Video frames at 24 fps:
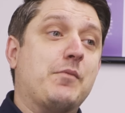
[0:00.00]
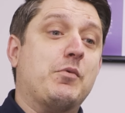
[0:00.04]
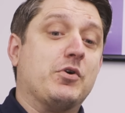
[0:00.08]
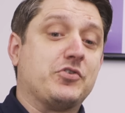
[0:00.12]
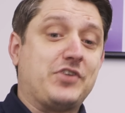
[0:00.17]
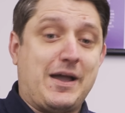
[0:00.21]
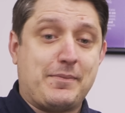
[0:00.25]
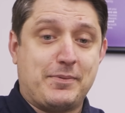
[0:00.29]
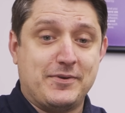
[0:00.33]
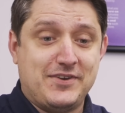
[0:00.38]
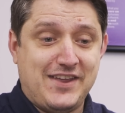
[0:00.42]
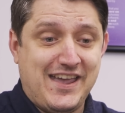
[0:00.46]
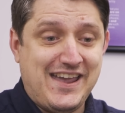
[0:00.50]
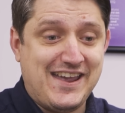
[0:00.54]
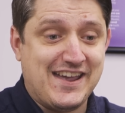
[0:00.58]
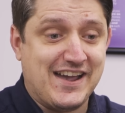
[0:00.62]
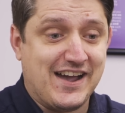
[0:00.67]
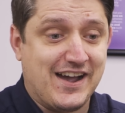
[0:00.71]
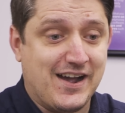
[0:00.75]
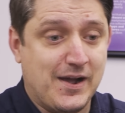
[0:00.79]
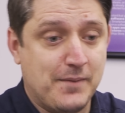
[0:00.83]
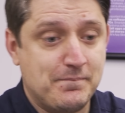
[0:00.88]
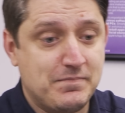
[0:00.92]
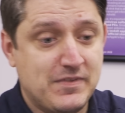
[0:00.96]
And what's happened
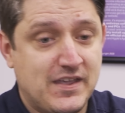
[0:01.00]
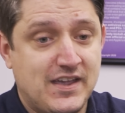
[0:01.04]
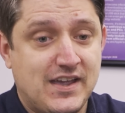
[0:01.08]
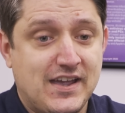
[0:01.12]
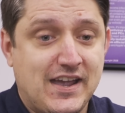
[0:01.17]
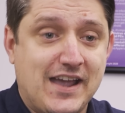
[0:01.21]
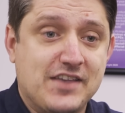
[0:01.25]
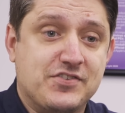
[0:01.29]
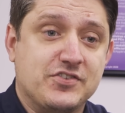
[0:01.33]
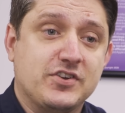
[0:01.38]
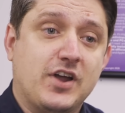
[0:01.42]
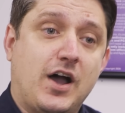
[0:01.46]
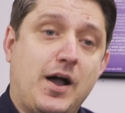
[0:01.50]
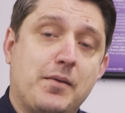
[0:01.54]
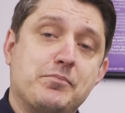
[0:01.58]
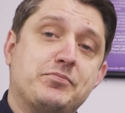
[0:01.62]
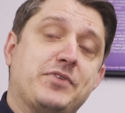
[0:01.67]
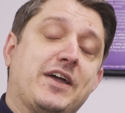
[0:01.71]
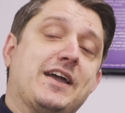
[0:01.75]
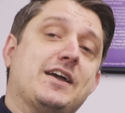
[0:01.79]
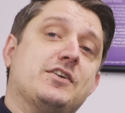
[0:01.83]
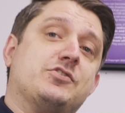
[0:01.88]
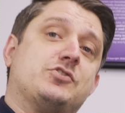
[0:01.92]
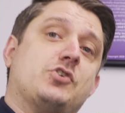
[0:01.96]
here is an
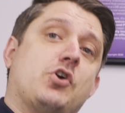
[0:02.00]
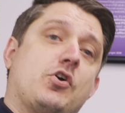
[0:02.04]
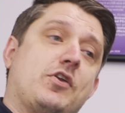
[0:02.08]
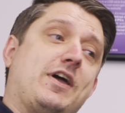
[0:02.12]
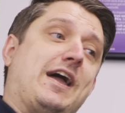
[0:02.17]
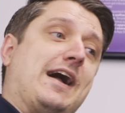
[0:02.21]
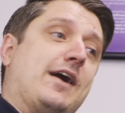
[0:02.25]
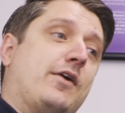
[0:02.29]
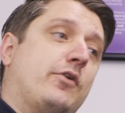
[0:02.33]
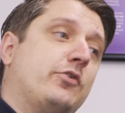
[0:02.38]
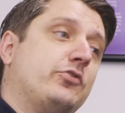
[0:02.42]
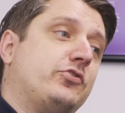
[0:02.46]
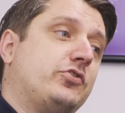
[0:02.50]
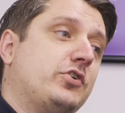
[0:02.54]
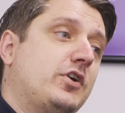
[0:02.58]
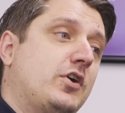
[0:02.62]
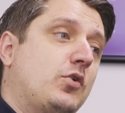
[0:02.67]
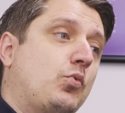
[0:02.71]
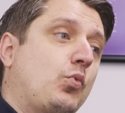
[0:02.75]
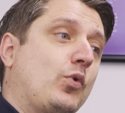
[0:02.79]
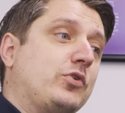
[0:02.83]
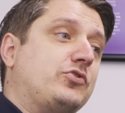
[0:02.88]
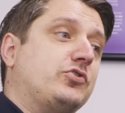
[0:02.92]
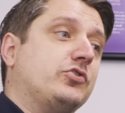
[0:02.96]
update has gone out
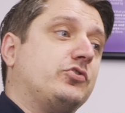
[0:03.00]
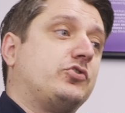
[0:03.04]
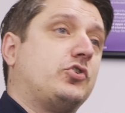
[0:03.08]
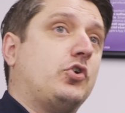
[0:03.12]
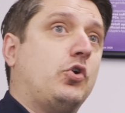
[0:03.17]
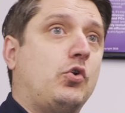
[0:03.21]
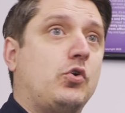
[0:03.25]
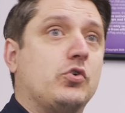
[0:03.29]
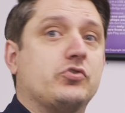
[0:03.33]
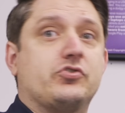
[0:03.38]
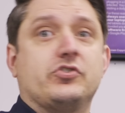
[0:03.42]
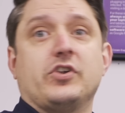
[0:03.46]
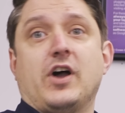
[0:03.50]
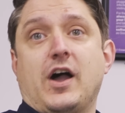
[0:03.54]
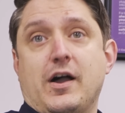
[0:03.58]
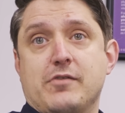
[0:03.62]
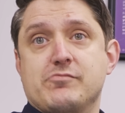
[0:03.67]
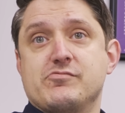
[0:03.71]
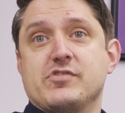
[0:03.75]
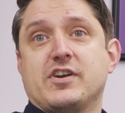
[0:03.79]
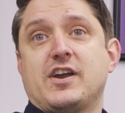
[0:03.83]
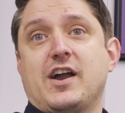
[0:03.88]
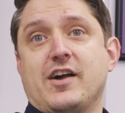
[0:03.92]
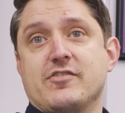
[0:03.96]
which has caused an
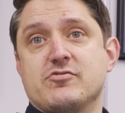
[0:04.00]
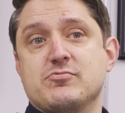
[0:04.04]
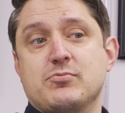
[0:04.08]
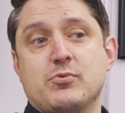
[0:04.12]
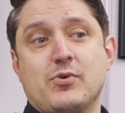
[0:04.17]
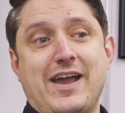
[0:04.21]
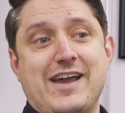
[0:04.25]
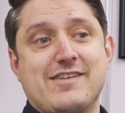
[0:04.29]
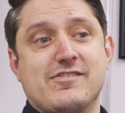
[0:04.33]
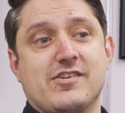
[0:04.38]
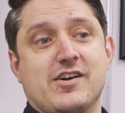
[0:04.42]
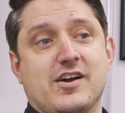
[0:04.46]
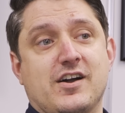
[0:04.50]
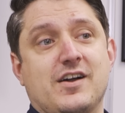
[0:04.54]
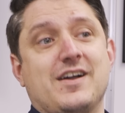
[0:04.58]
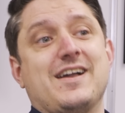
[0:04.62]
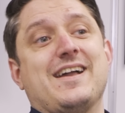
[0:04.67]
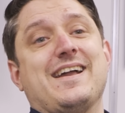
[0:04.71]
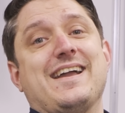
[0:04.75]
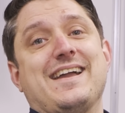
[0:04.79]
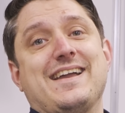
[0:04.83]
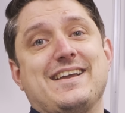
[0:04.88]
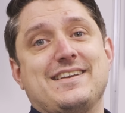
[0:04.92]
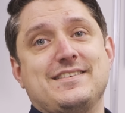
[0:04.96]
unrecoverable error
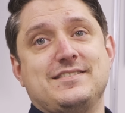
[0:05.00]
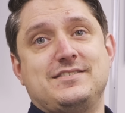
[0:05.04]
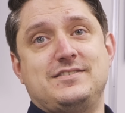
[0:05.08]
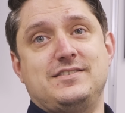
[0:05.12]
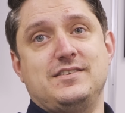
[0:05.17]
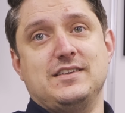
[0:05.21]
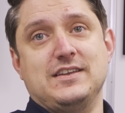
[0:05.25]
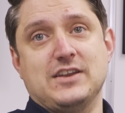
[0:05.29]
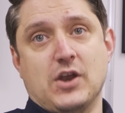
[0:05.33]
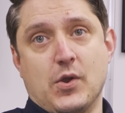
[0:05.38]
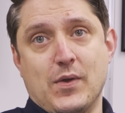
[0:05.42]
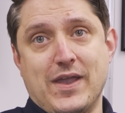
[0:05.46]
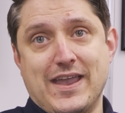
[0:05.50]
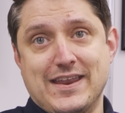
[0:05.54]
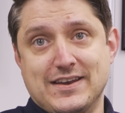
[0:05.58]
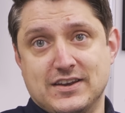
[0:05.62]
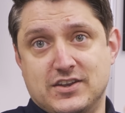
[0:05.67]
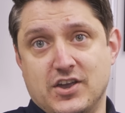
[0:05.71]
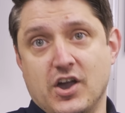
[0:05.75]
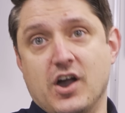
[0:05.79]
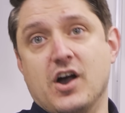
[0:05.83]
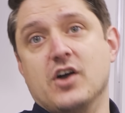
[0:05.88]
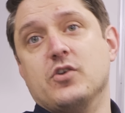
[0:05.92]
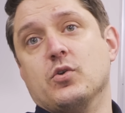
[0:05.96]
you know, in
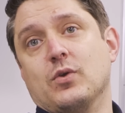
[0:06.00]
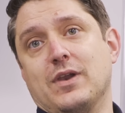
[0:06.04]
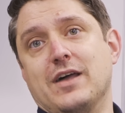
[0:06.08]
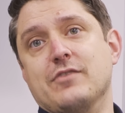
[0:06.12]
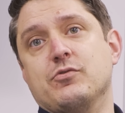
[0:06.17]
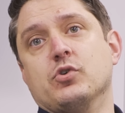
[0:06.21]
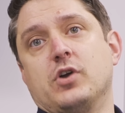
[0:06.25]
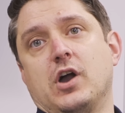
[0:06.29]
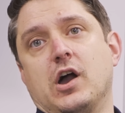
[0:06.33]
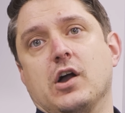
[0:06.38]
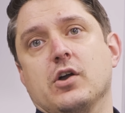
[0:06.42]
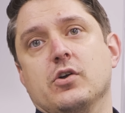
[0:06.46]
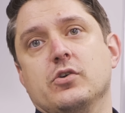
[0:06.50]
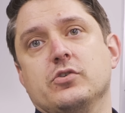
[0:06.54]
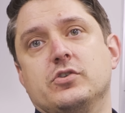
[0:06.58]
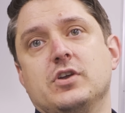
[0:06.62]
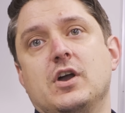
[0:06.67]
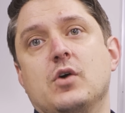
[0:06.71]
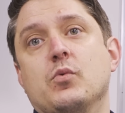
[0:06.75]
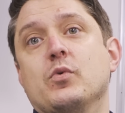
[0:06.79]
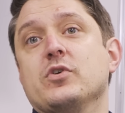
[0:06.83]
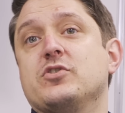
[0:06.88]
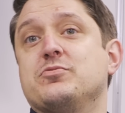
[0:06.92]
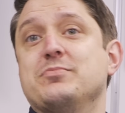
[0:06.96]
kernel level code,
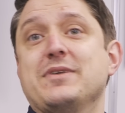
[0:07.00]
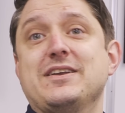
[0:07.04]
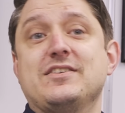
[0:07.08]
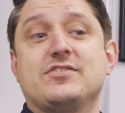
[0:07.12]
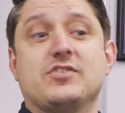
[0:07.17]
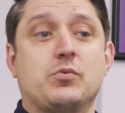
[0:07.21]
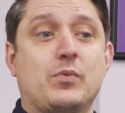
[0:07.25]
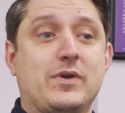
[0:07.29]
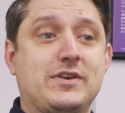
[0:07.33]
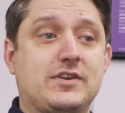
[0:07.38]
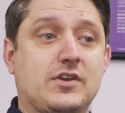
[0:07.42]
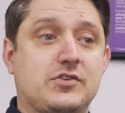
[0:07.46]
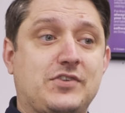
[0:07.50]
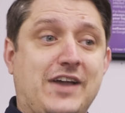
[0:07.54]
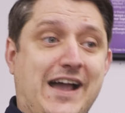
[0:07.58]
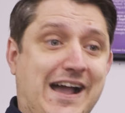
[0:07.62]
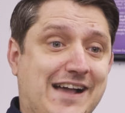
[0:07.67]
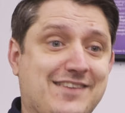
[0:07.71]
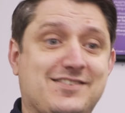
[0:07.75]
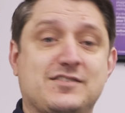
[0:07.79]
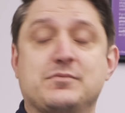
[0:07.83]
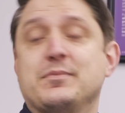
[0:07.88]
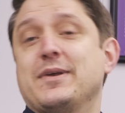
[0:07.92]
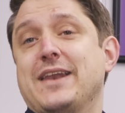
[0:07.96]
which means that Windows
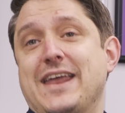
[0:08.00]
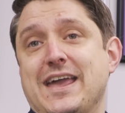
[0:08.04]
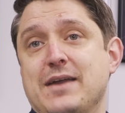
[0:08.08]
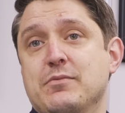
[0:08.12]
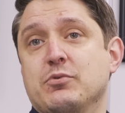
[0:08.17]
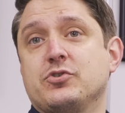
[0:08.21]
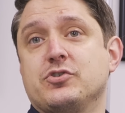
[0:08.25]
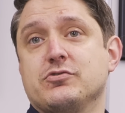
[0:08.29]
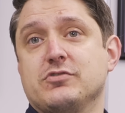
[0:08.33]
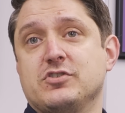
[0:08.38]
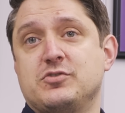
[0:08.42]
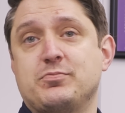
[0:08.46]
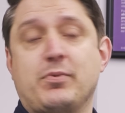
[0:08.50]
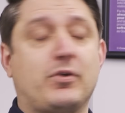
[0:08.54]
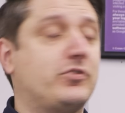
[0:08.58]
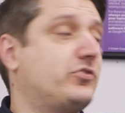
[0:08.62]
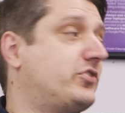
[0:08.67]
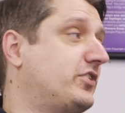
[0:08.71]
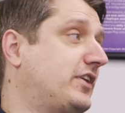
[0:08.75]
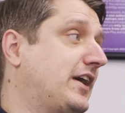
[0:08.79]
hasn't been able to respond yeah.